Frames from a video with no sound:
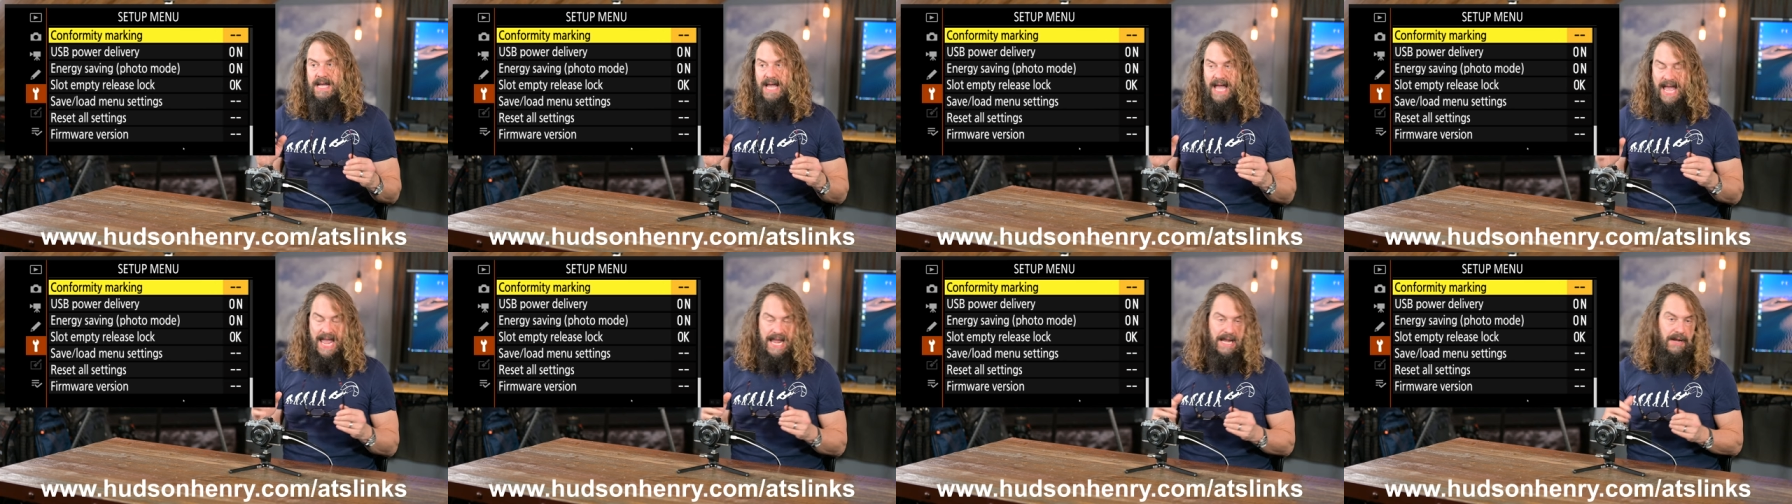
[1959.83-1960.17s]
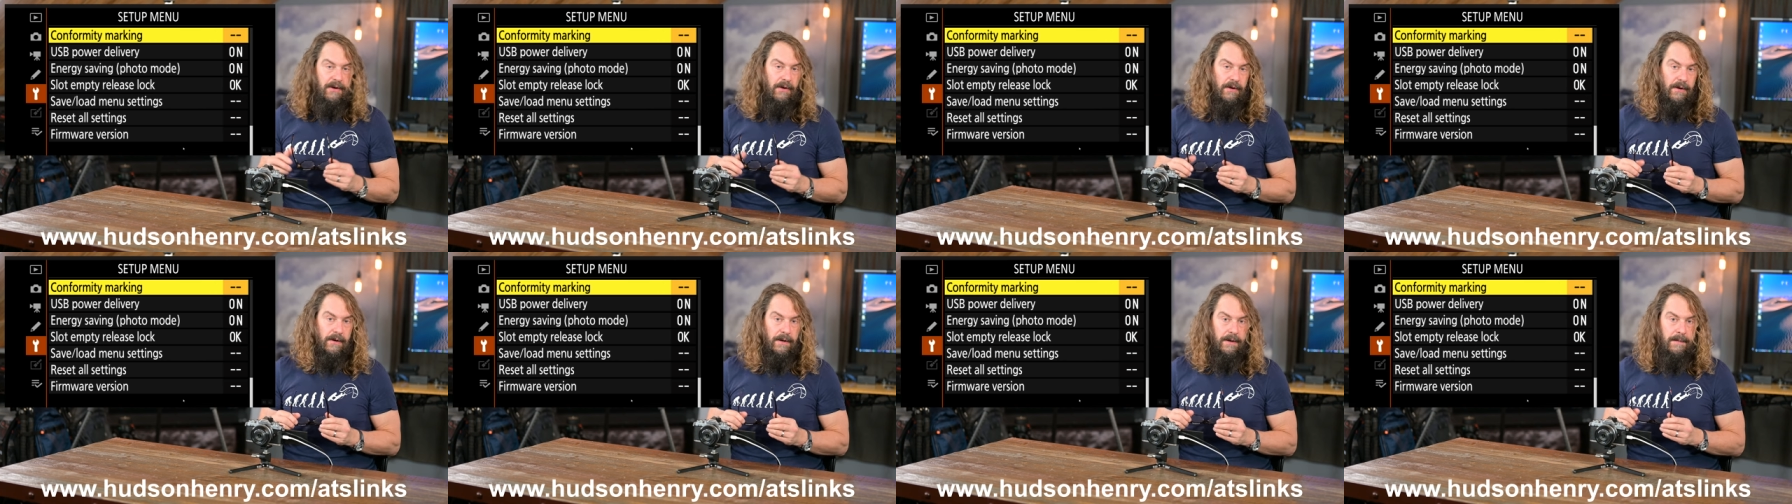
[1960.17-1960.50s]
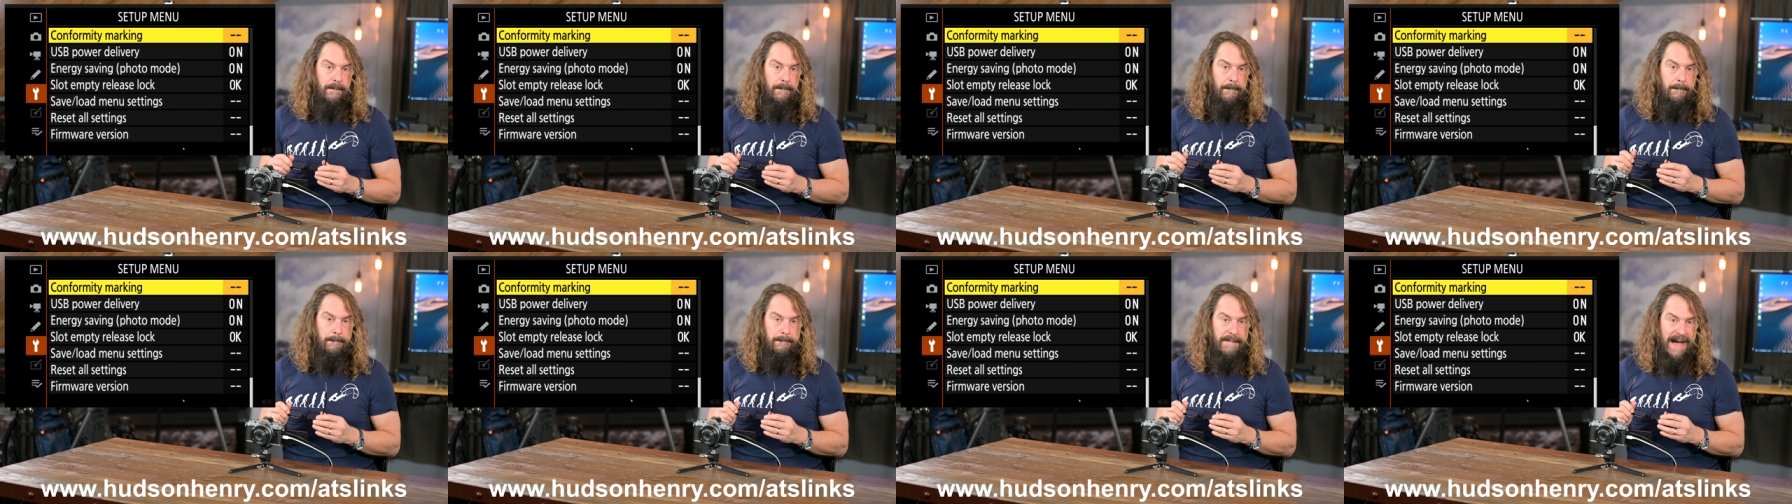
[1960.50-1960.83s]

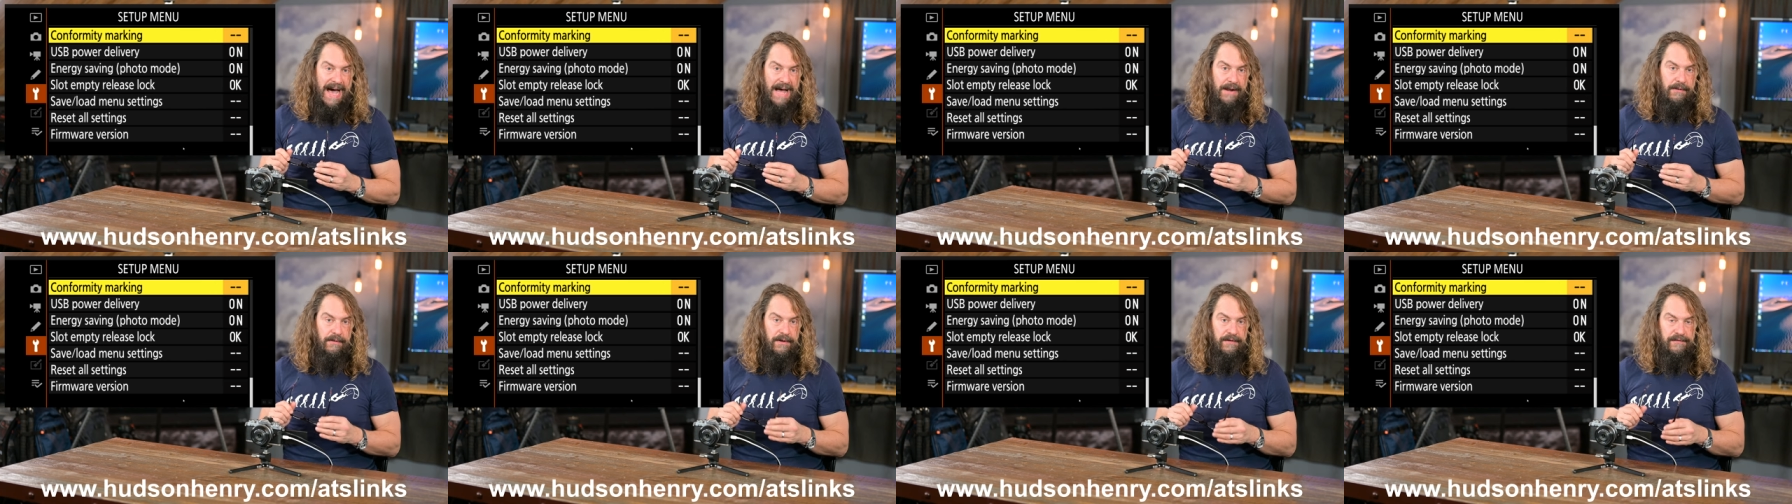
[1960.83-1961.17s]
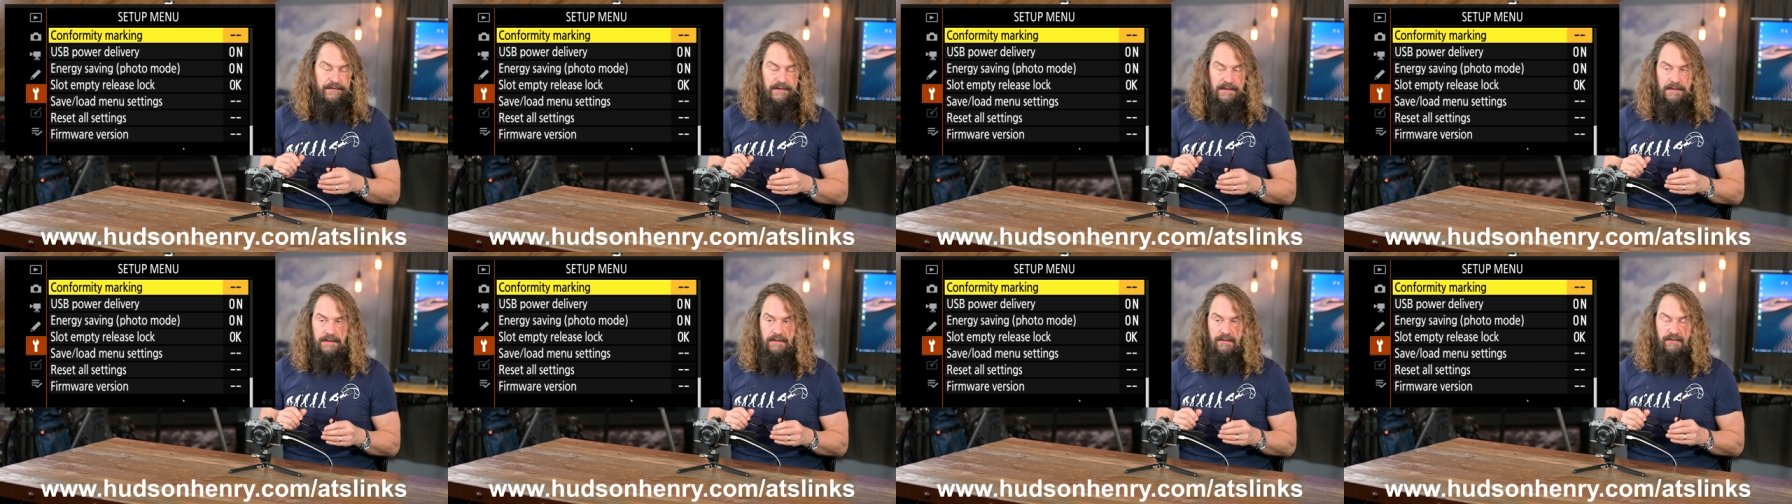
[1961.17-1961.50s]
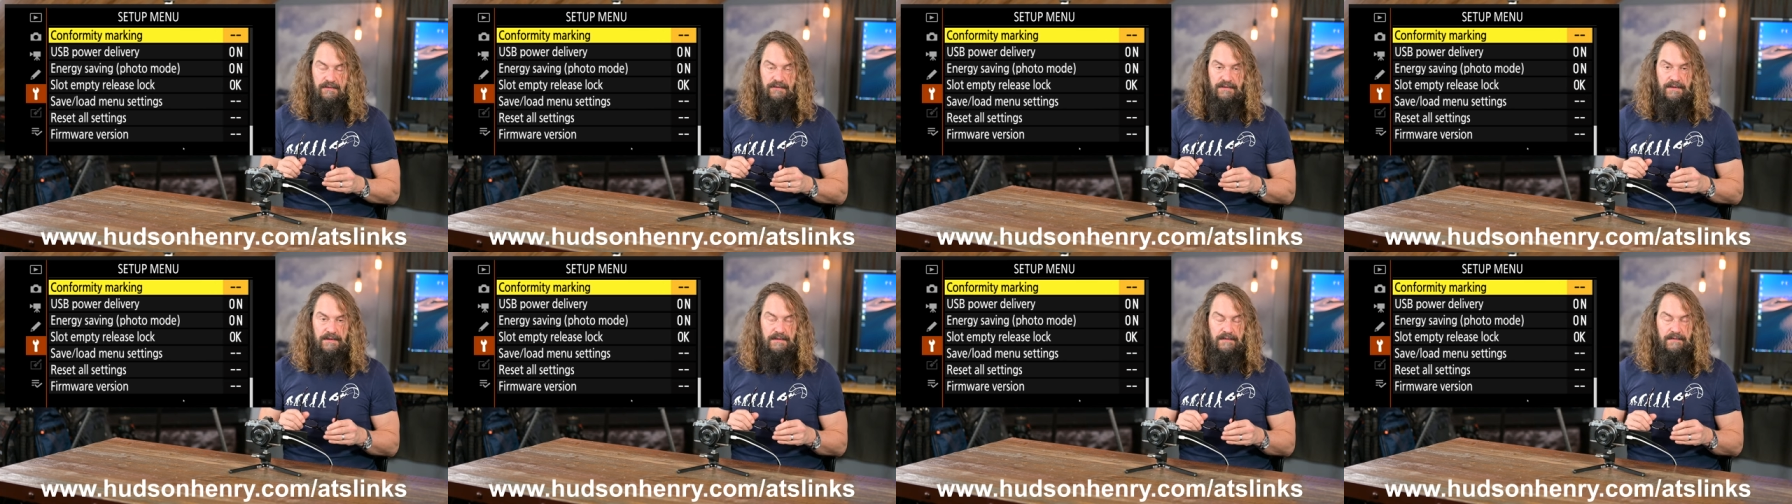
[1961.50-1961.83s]
Anker battery
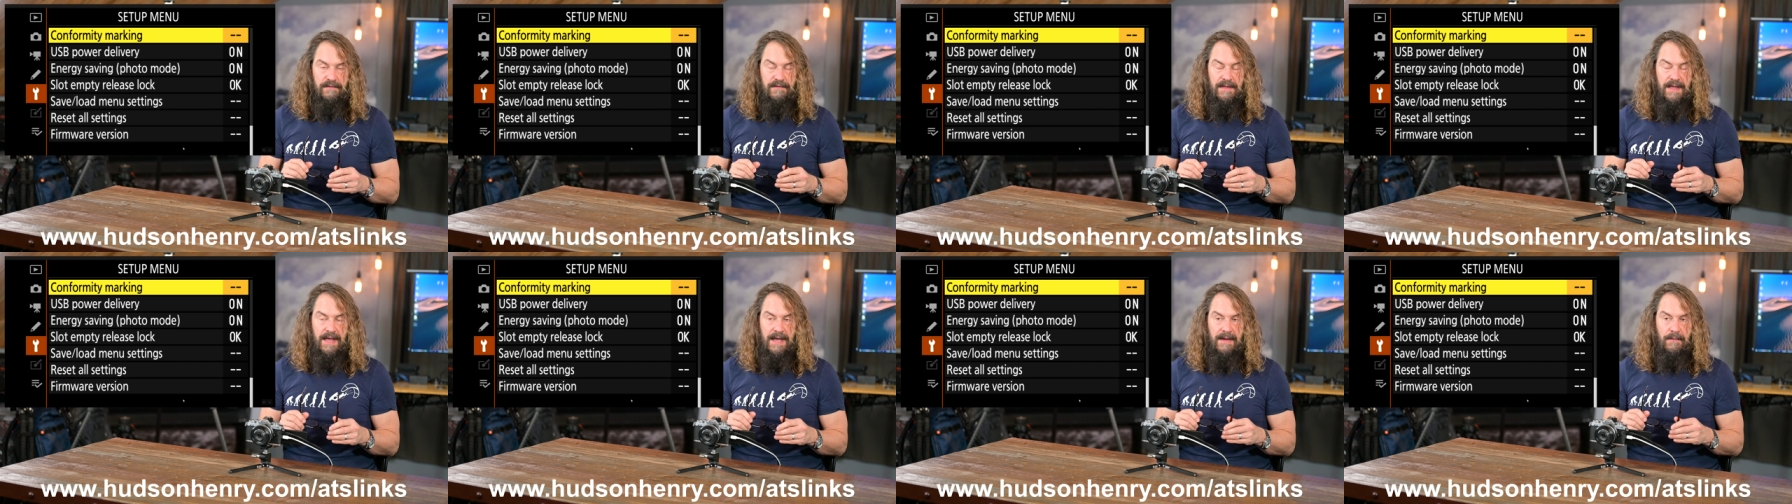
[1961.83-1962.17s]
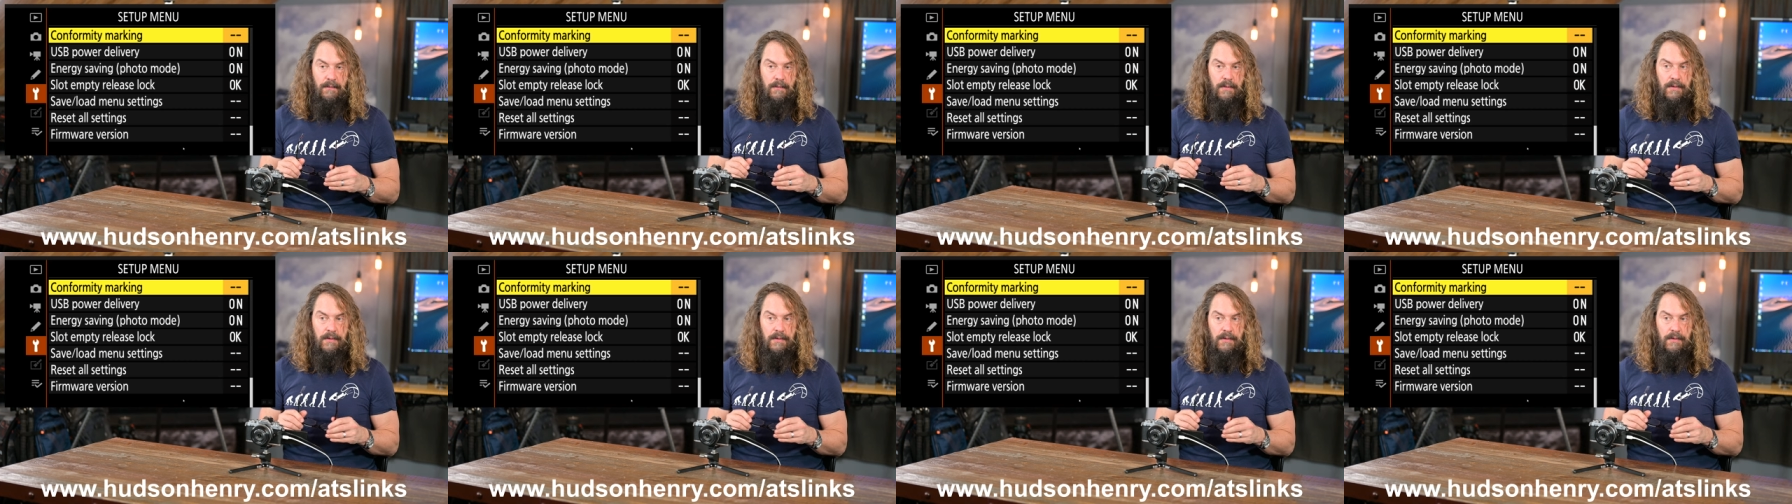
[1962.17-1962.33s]
solutions that